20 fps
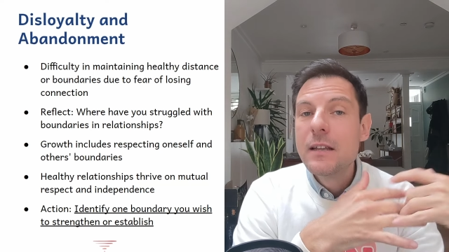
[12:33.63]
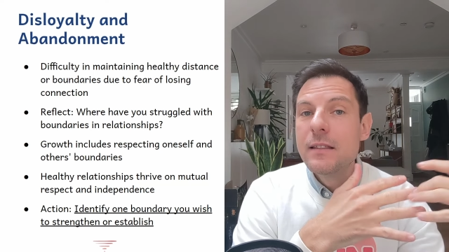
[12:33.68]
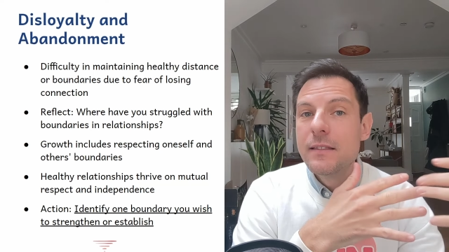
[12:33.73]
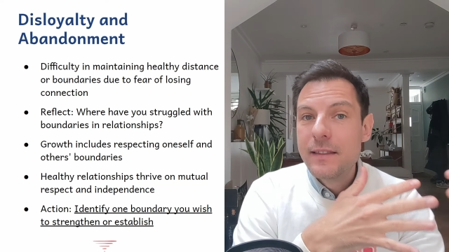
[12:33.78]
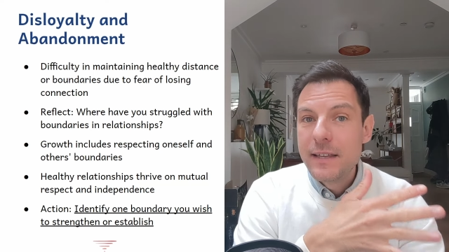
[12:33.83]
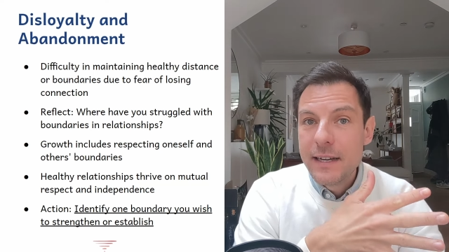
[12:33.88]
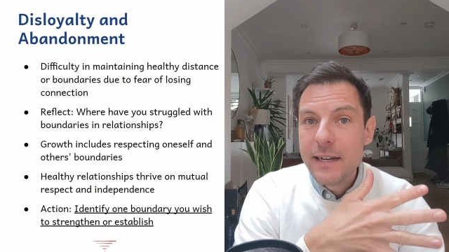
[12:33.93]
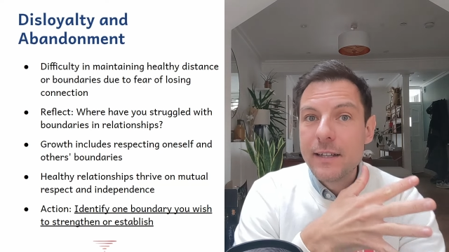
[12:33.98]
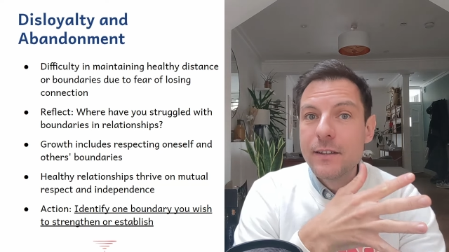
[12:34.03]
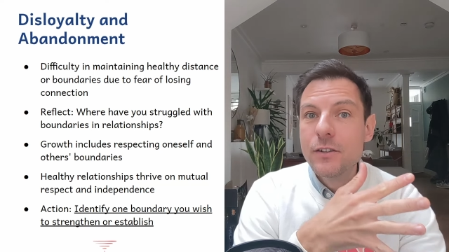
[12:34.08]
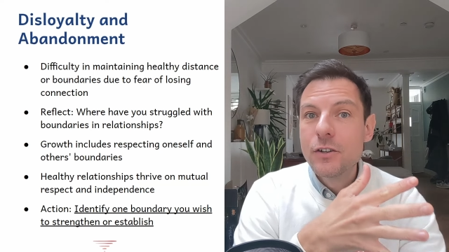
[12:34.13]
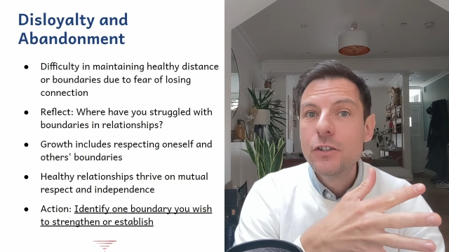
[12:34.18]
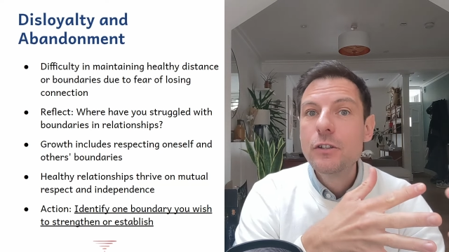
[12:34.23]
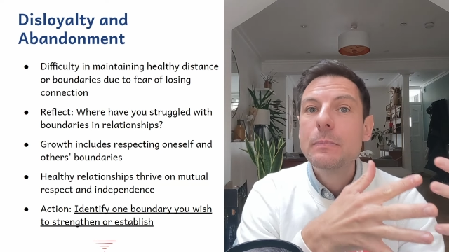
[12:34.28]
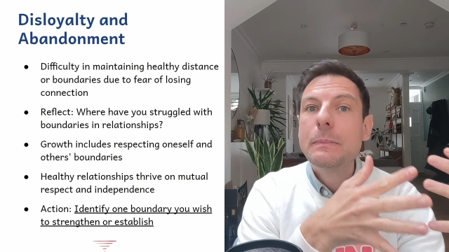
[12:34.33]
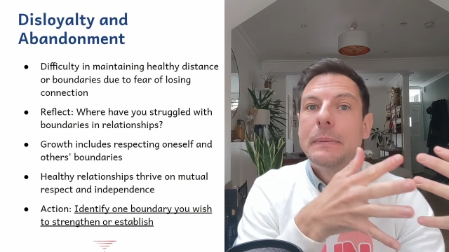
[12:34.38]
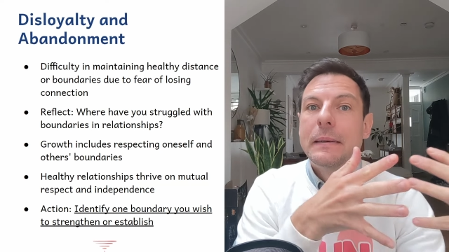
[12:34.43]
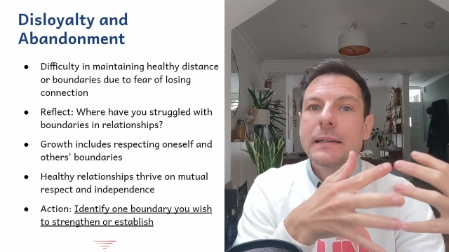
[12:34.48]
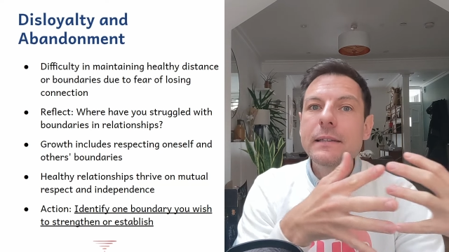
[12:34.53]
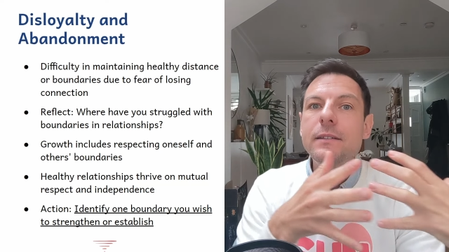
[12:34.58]
they are not
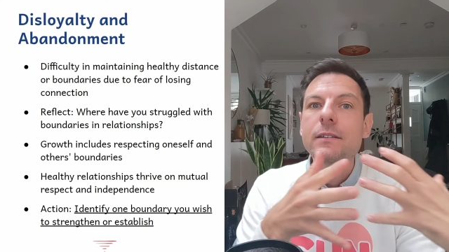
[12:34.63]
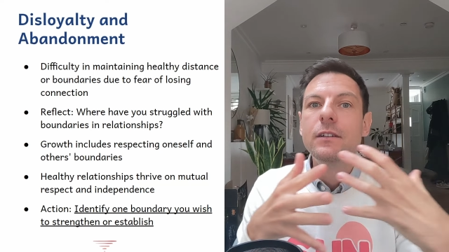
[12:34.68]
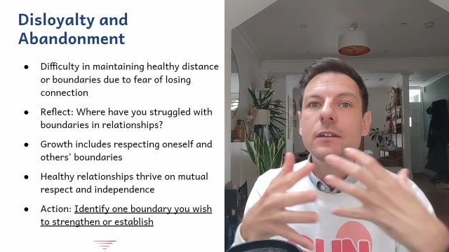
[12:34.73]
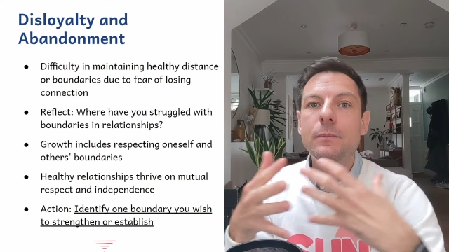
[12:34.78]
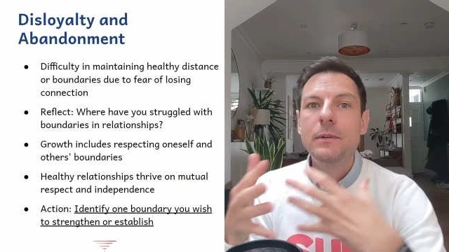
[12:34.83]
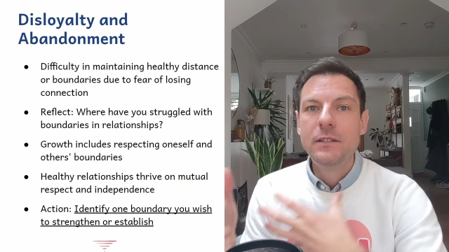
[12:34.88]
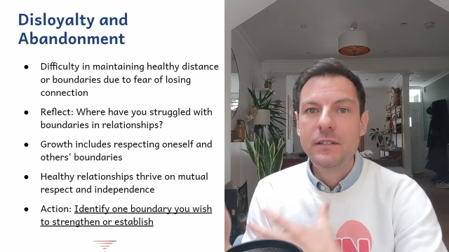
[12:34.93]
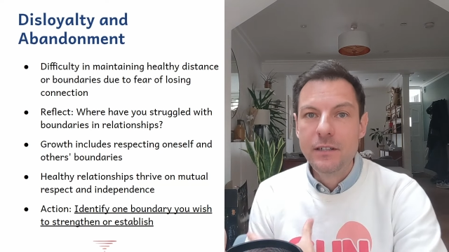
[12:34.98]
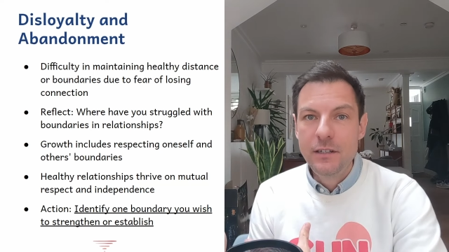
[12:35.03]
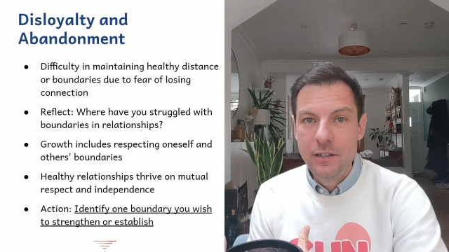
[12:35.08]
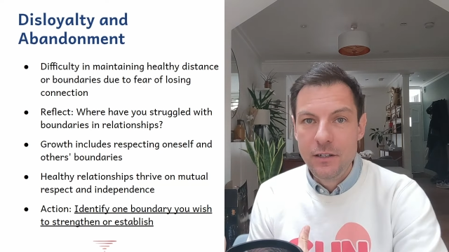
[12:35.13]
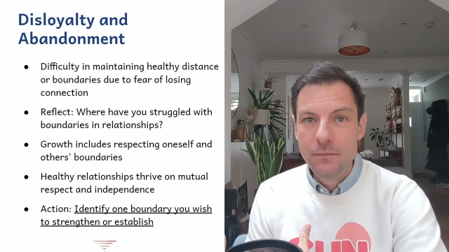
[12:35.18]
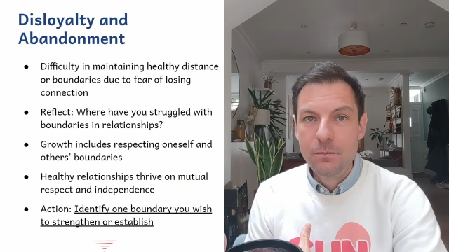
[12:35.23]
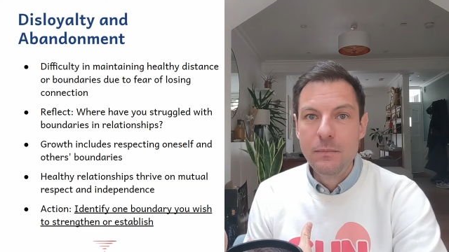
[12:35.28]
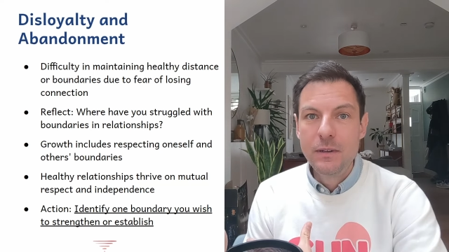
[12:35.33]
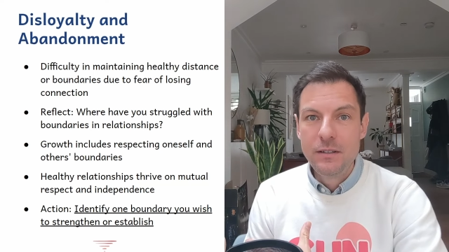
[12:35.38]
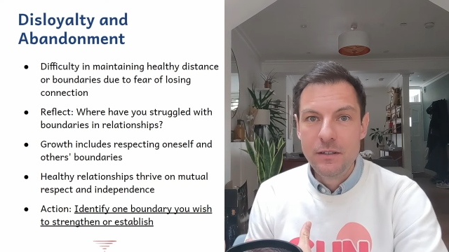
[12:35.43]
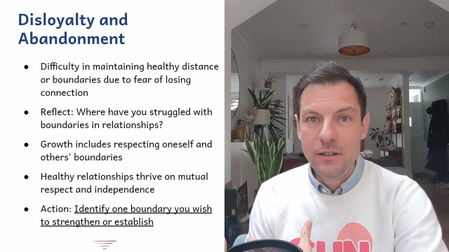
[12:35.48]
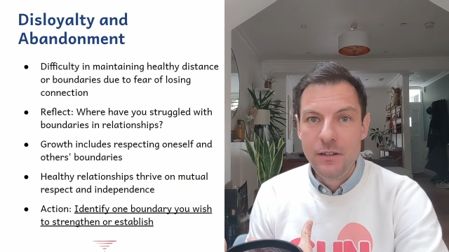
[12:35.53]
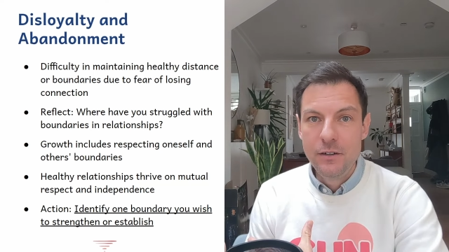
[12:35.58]
partner
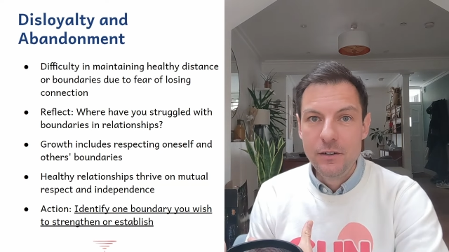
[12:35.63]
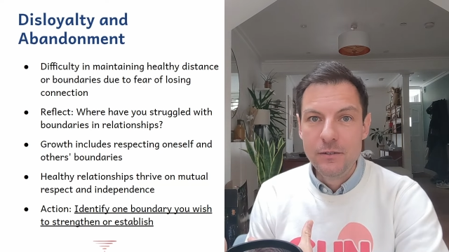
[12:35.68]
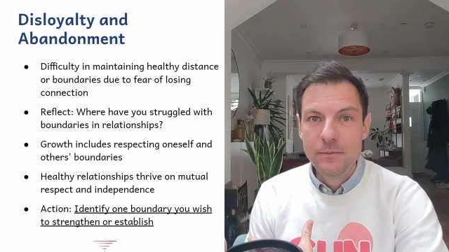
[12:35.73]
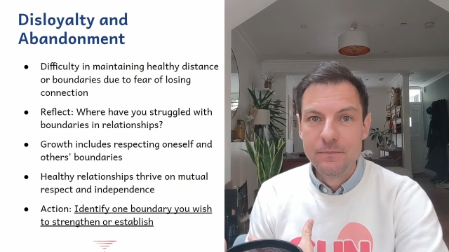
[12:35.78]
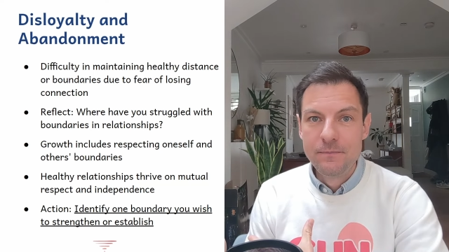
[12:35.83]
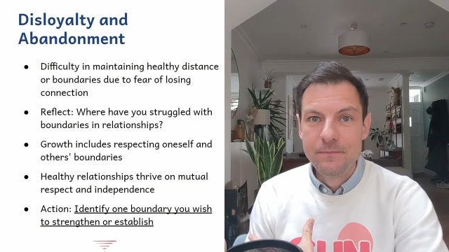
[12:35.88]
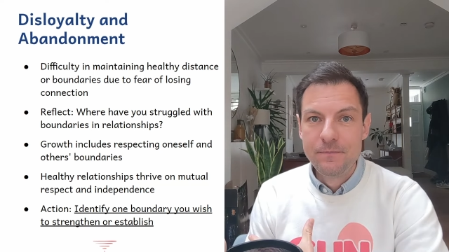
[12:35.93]
material.